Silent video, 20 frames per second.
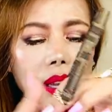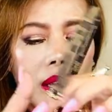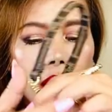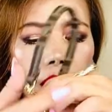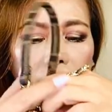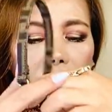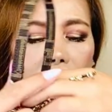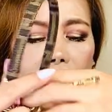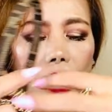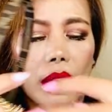
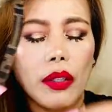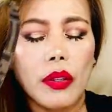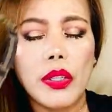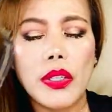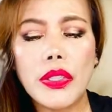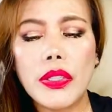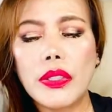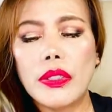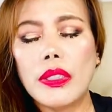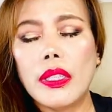And I
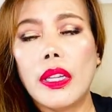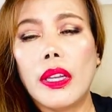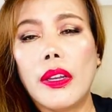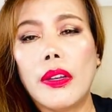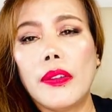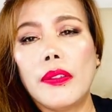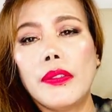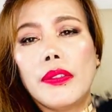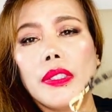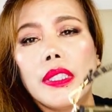also
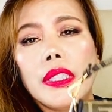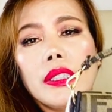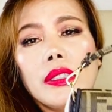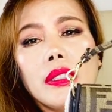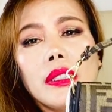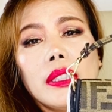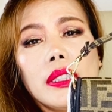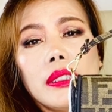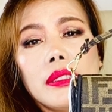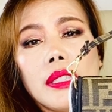love that
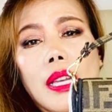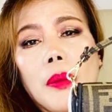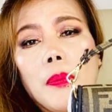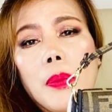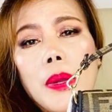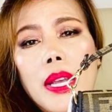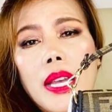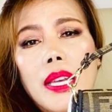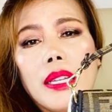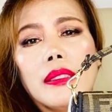the top
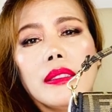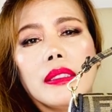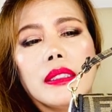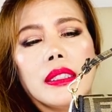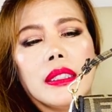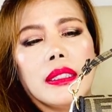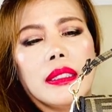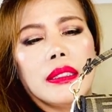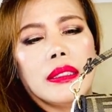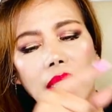
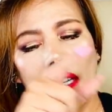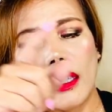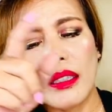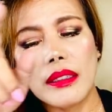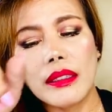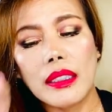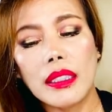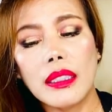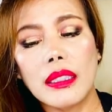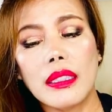handle and
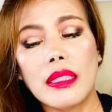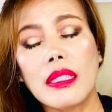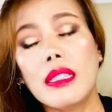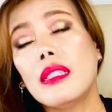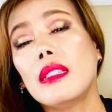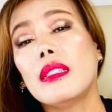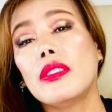the